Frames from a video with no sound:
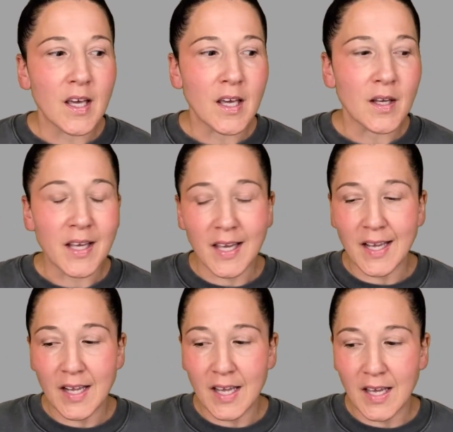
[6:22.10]
It,
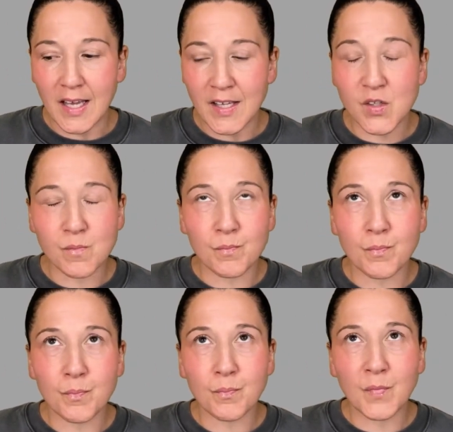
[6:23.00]
it, it's
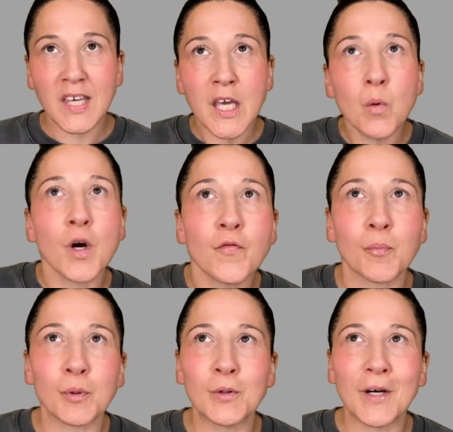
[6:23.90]
the key word for
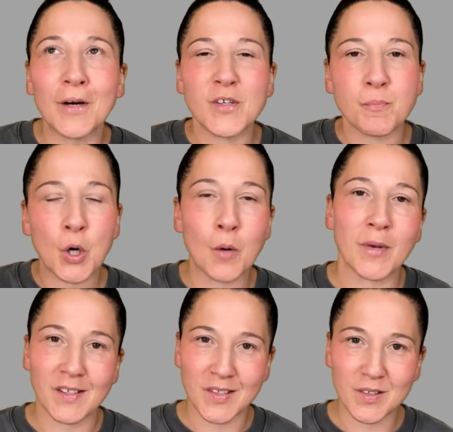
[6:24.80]
Pluto is
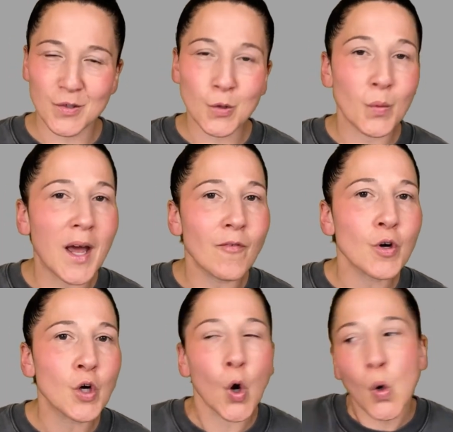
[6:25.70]
permanence. So whatever
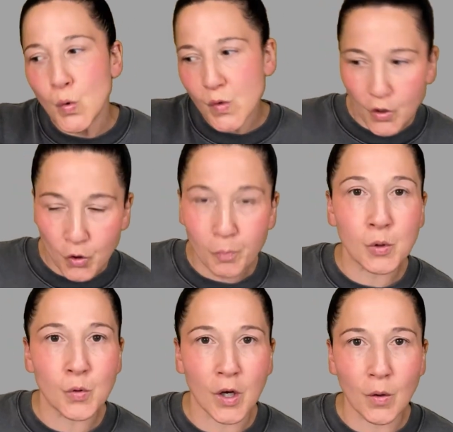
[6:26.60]
goes under
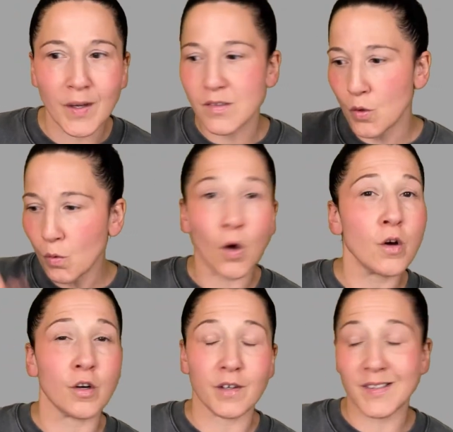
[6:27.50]
Pluto is no
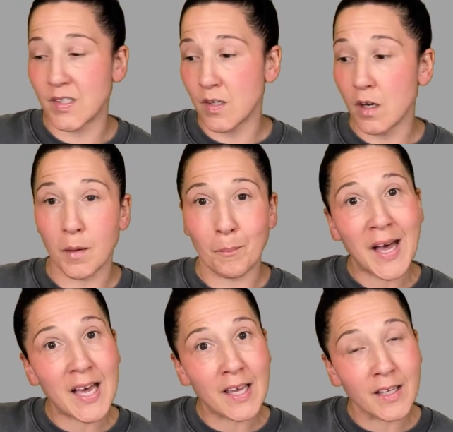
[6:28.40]
longer. It's done.
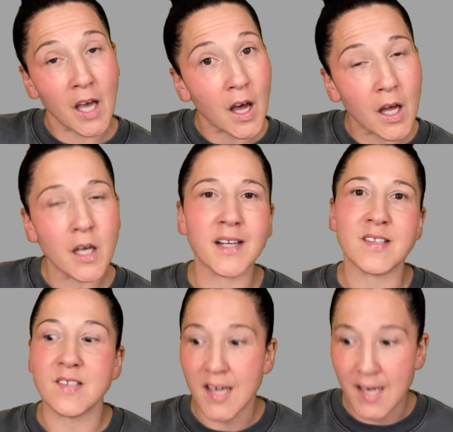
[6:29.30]
Bye, gone, it's
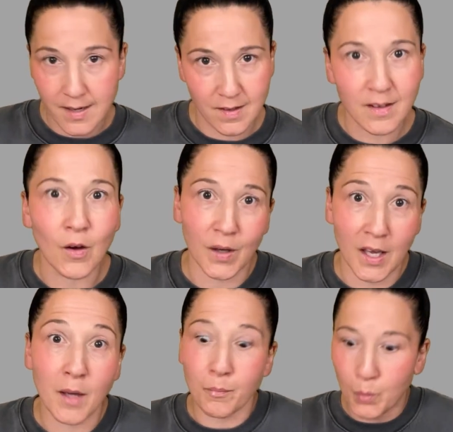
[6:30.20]
dead.
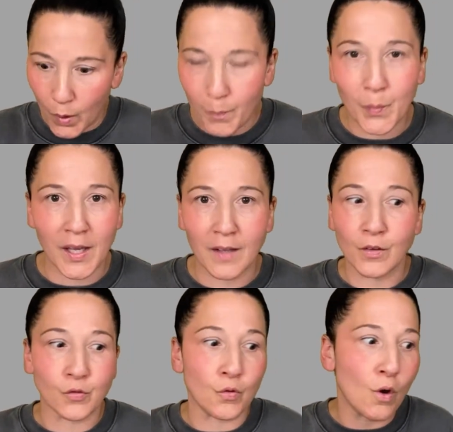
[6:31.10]
Okay? Point blank.
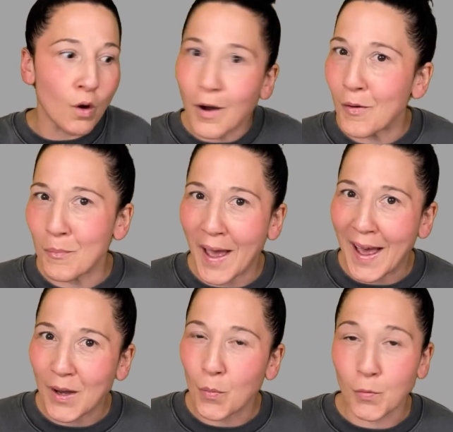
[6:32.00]
There's no going
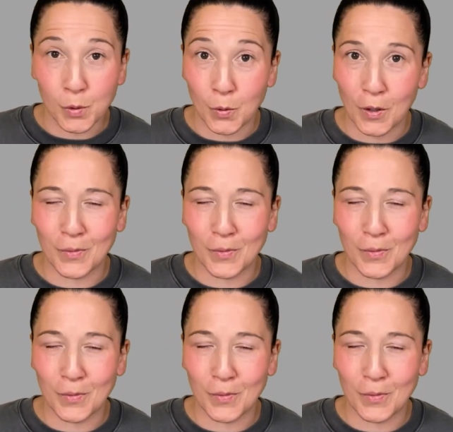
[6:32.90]
back with Pluto.